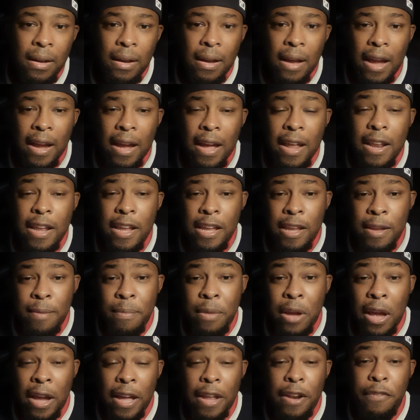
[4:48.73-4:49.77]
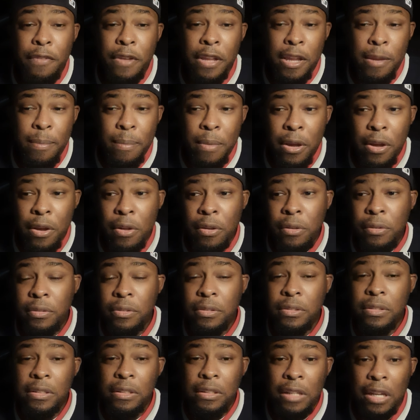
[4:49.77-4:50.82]
I got an email.
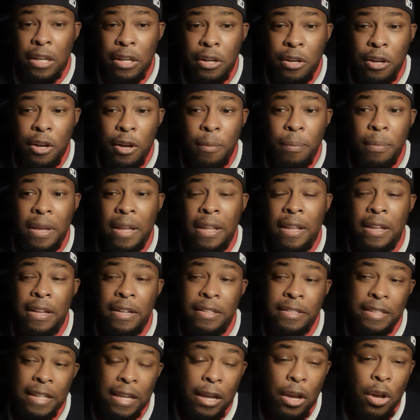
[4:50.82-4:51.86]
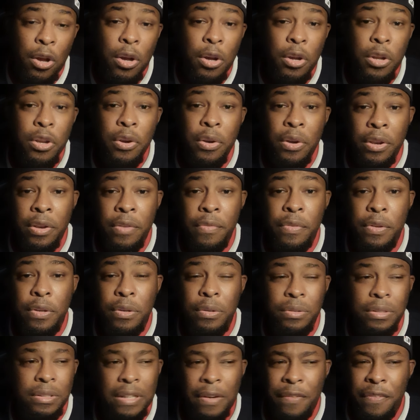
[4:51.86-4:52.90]
They called me and it's like, oh, your
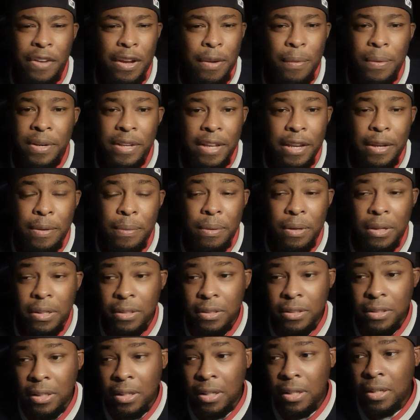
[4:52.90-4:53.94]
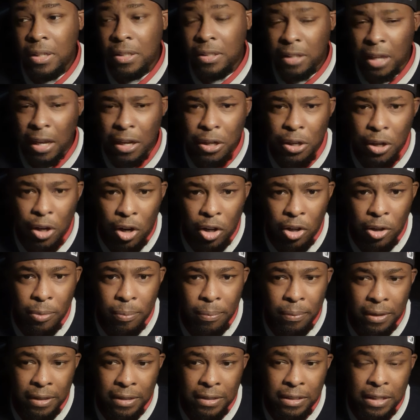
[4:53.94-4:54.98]
interviews. I forgot what day it was. So I called them
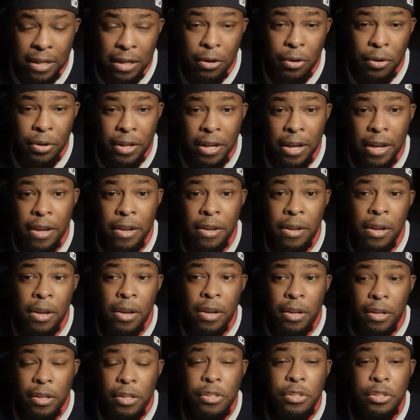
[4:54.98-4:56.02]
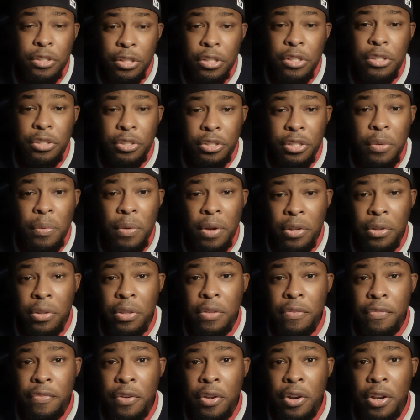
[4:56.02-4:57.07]
and I said, okay, do you still want to do
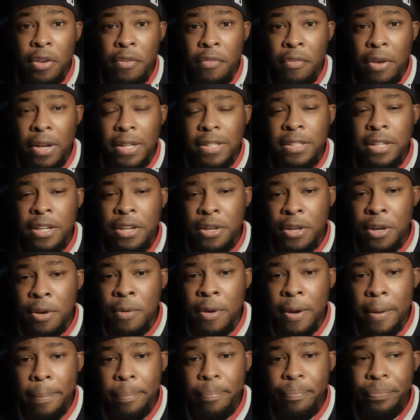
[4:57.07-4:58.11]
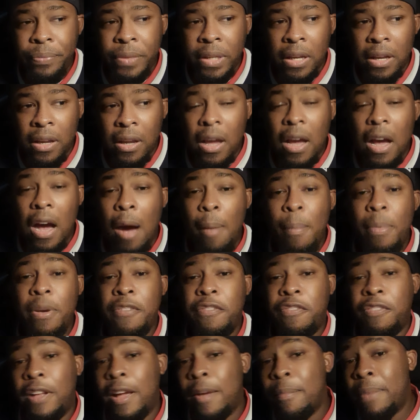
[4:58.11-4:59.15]
the phone interview? I said, you know what? I'm going
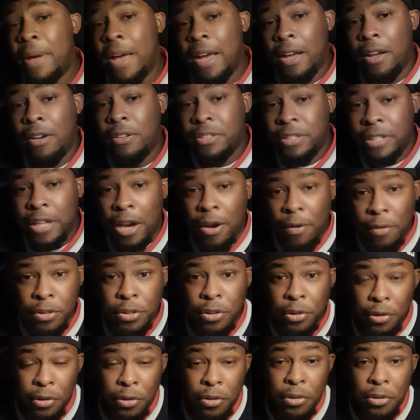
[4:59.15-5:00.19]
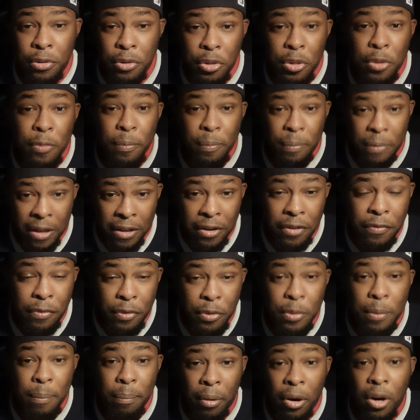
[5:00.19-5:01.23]
to fly back out to Arizona to do the
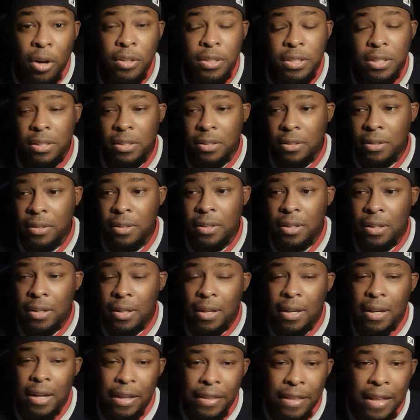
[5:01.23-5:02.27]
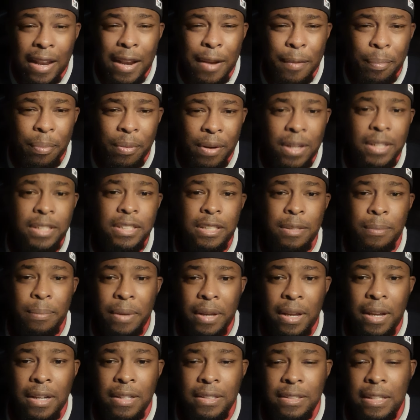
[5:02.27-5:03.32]
interview in person. And that impressed them
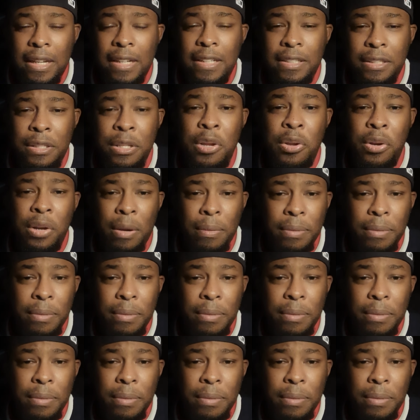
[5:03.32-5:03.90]
because they know that I